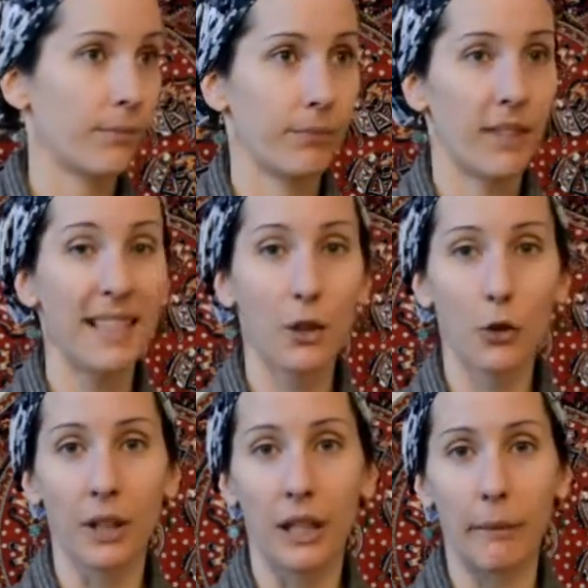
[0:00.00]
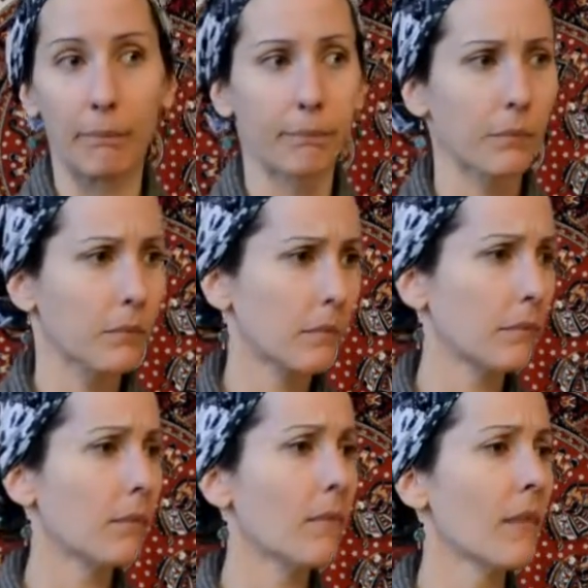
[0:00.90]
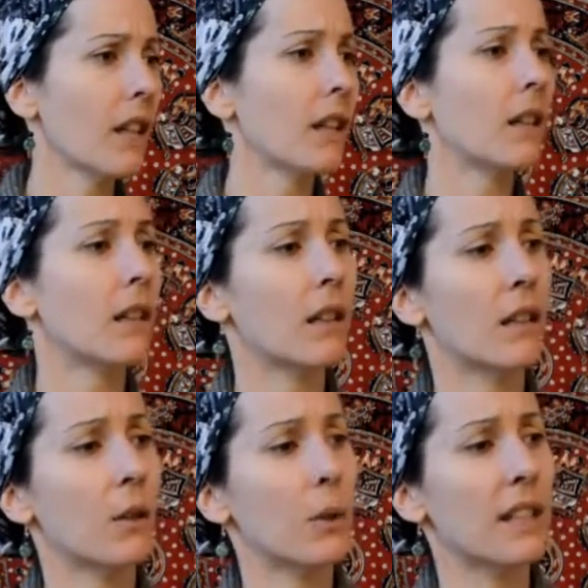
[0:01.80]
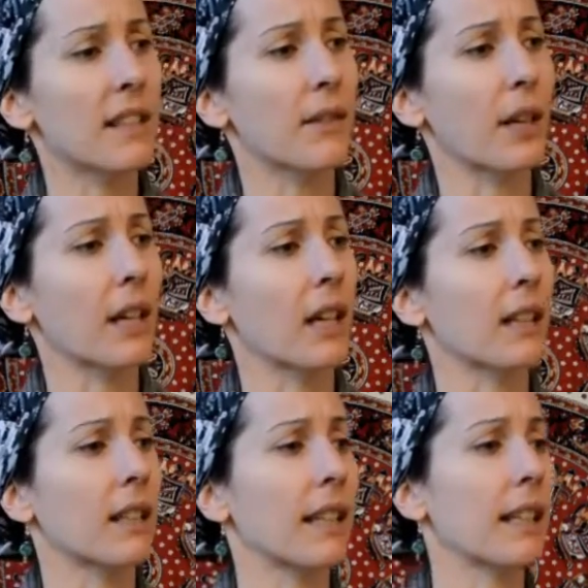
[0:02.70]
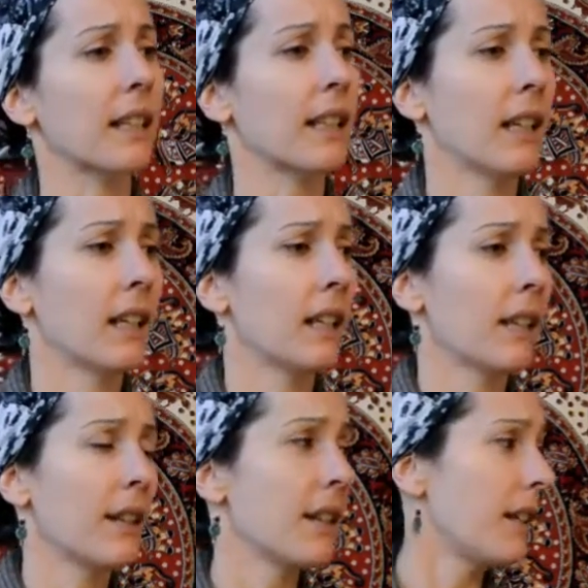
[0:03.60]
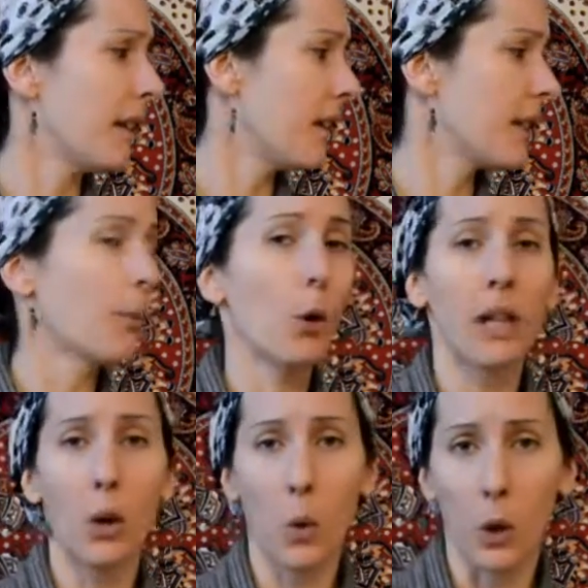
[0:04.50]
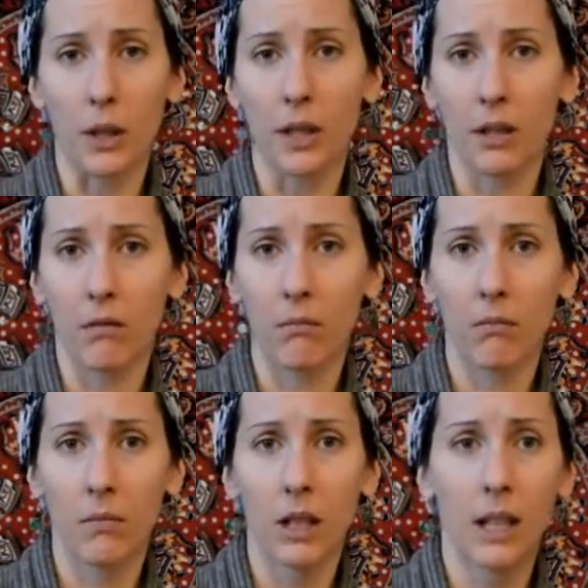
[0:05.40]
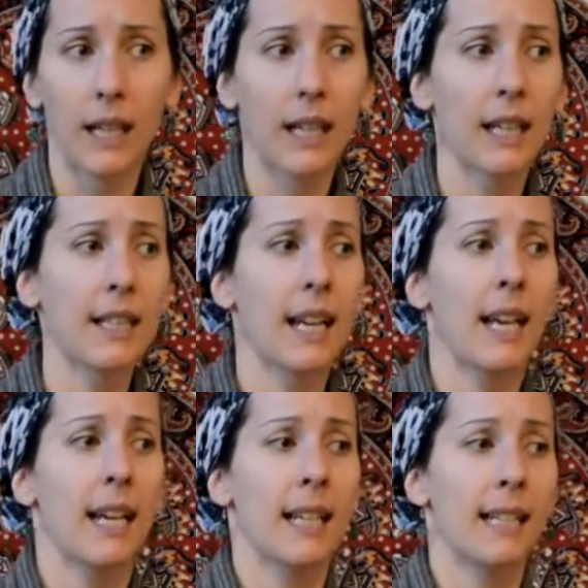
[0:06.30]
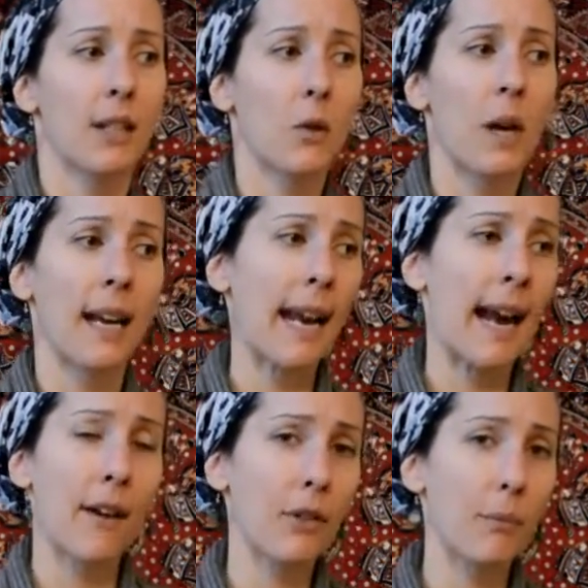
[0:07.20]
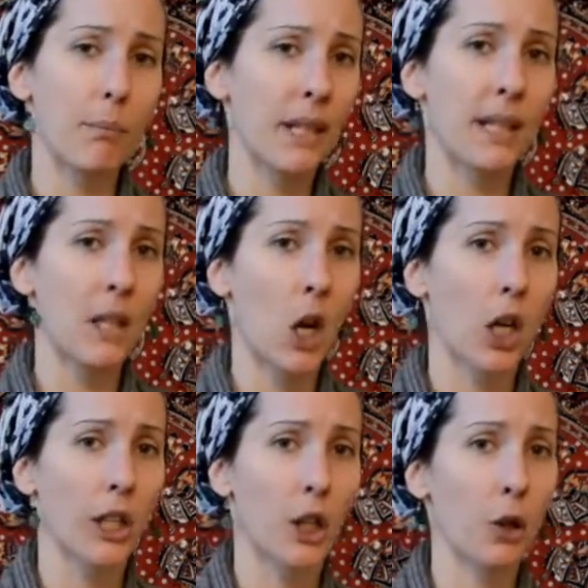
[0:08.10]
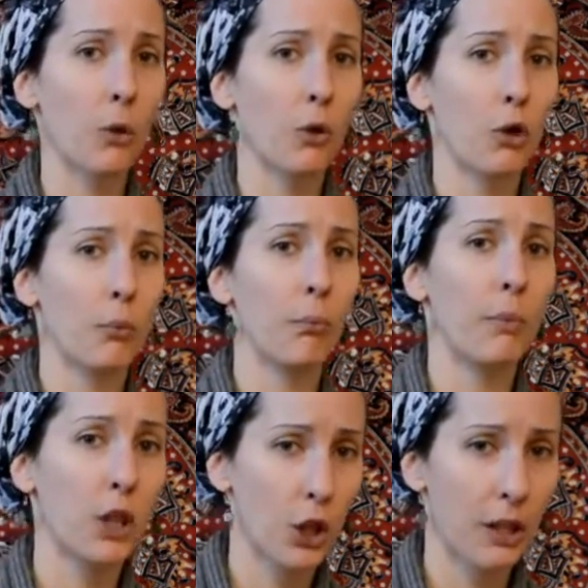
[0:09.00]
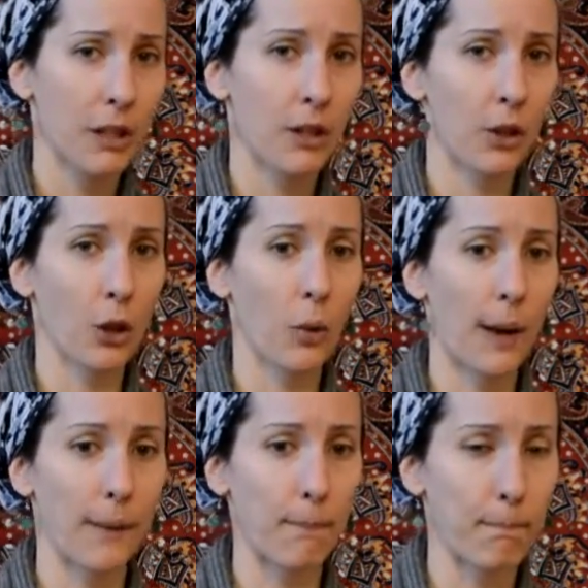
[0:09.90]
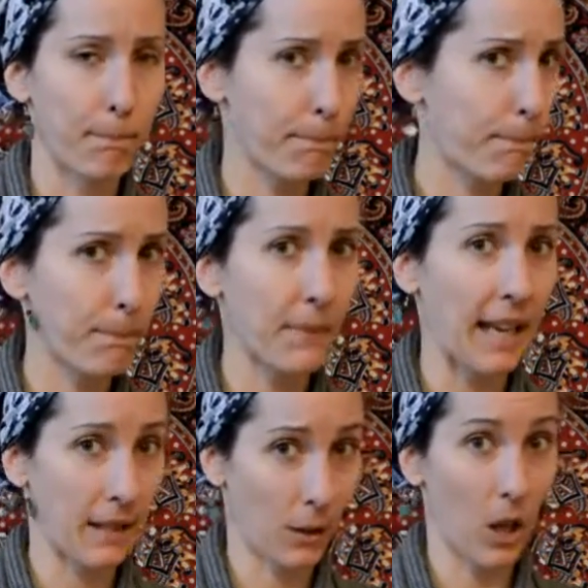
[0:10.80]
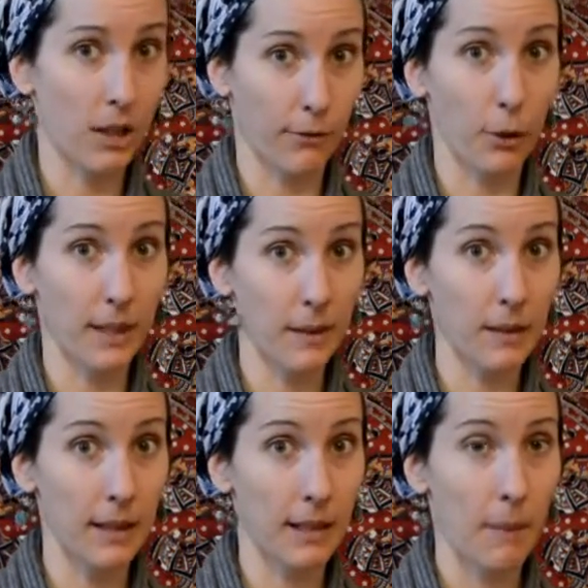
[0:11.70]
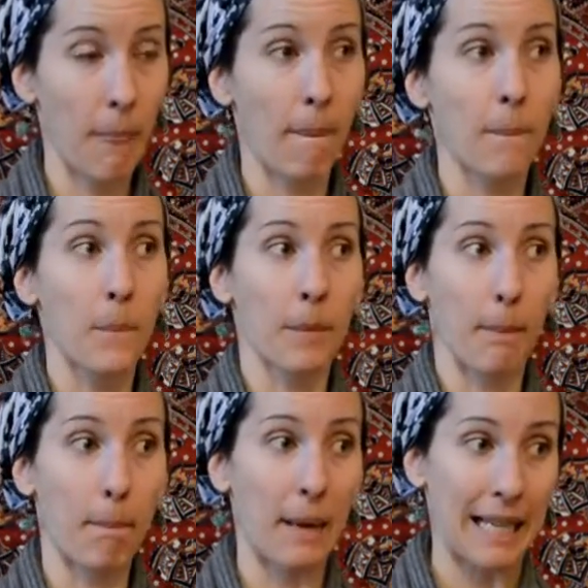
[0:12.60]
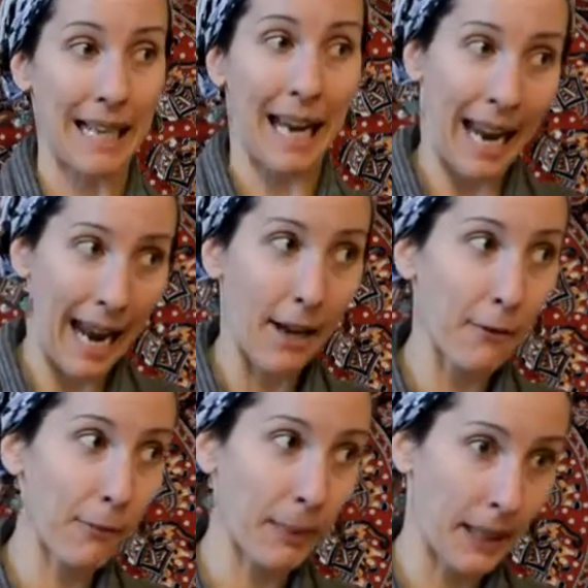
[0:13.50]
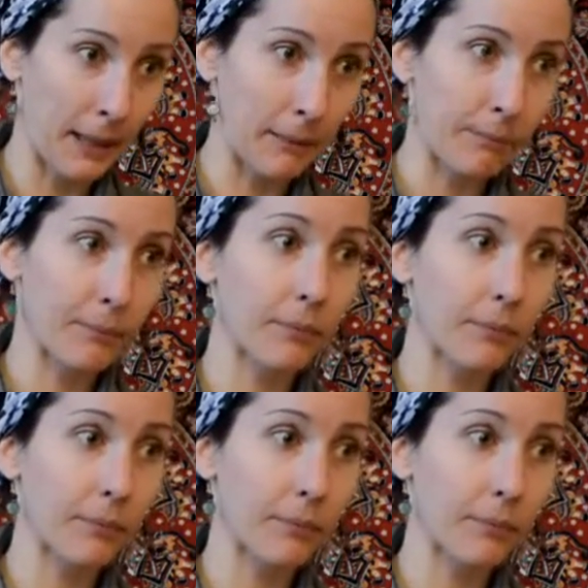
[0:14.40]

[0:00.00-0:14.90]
citrine. What else have I got lately? The smoky quartz. And so I haven't been on a huge mission to go out and get a lot of crystals, but I have been